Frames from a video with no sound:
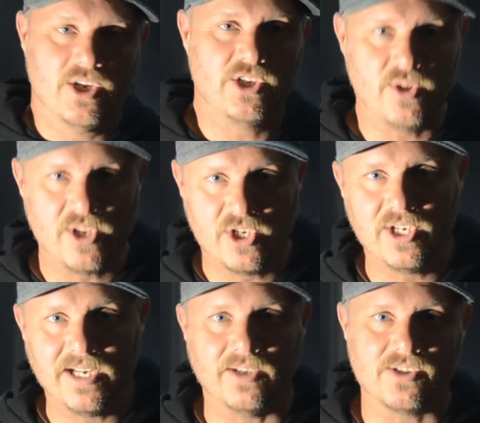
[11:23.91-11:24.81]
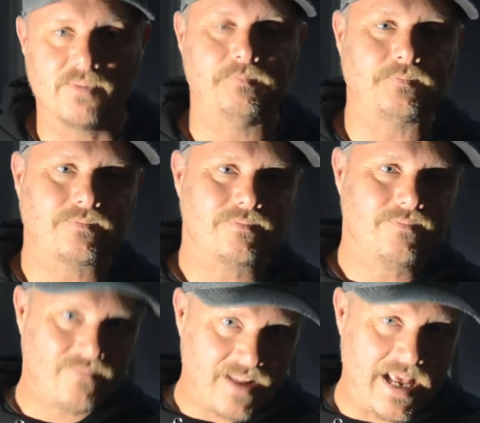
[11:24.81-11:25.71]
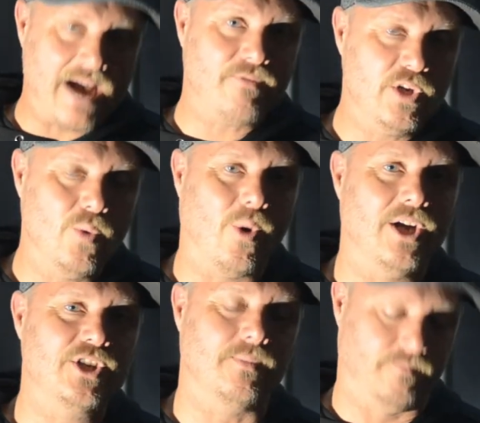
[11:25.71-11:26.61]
to the jeans after you wash them